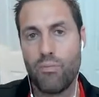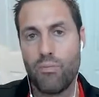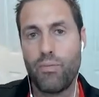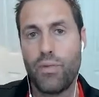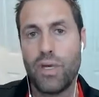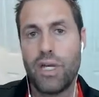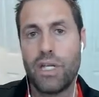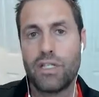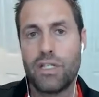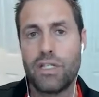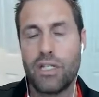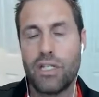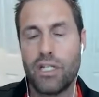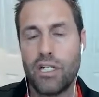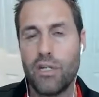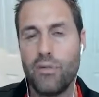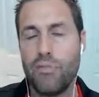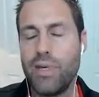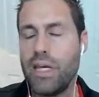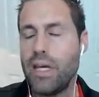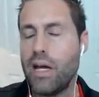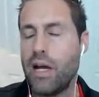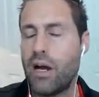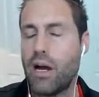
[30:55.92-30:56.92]
It's going to
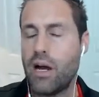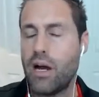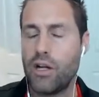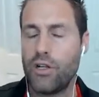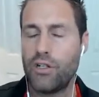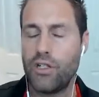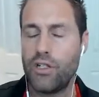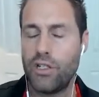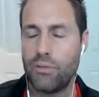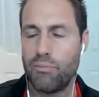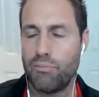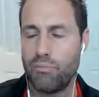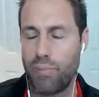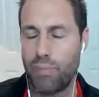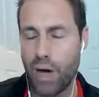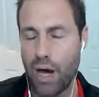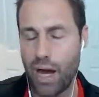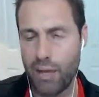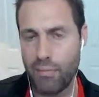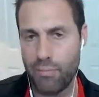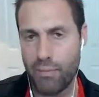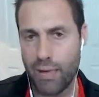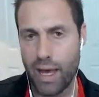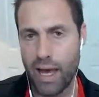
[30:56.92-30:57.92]
be hard to
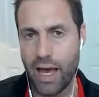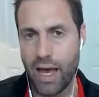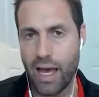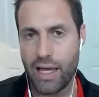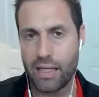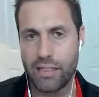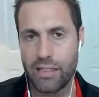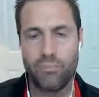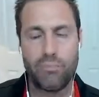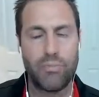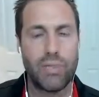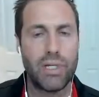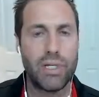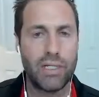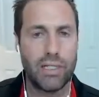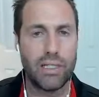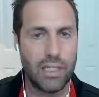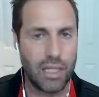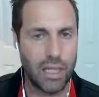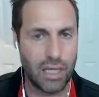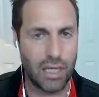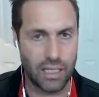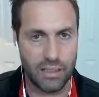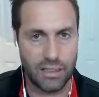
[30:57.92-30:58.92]
bypass
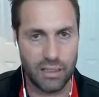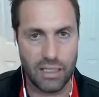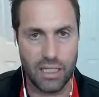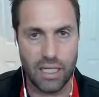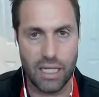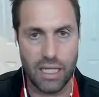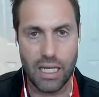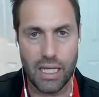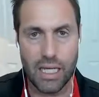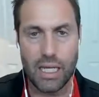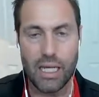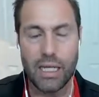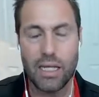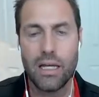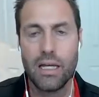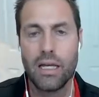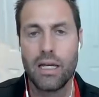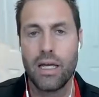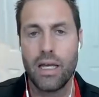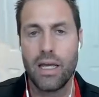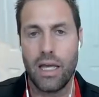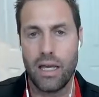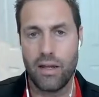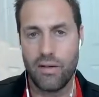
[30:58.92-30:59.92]
PTSD
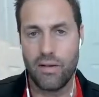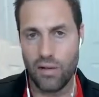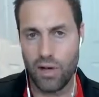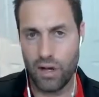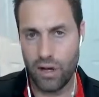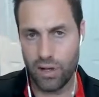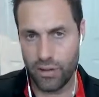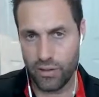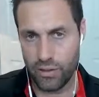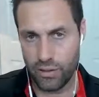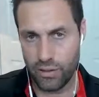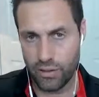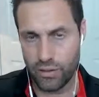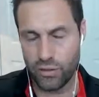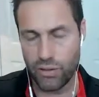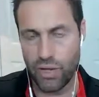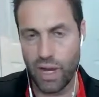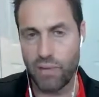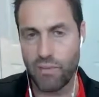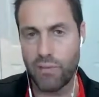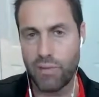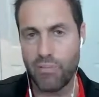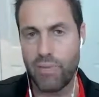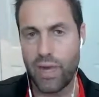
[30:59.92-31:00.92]
and other
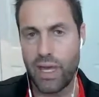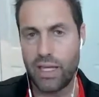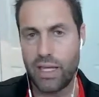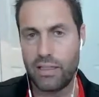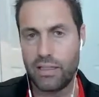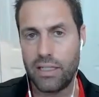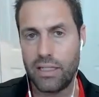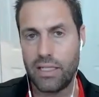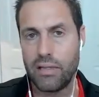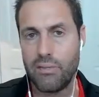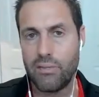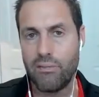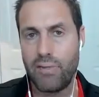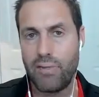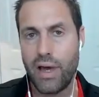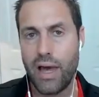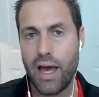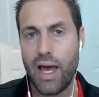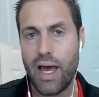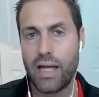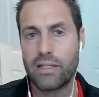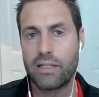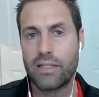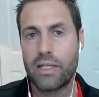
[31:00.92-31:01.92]
trauma-based
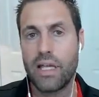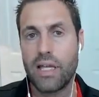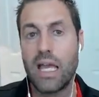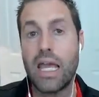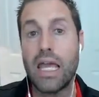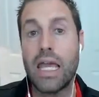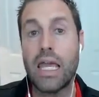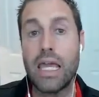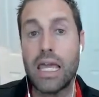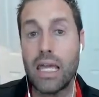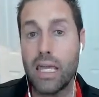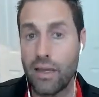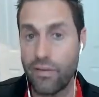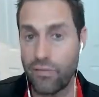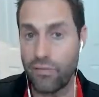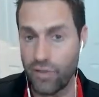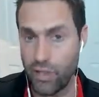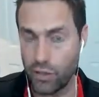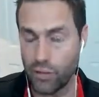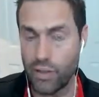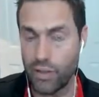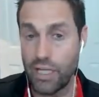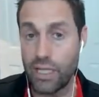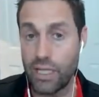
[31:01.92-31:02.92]
impacts if
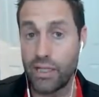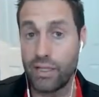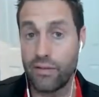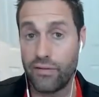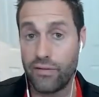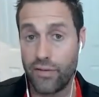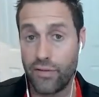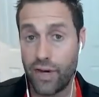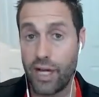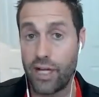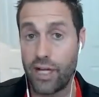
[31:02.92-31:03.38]
you're in the fight or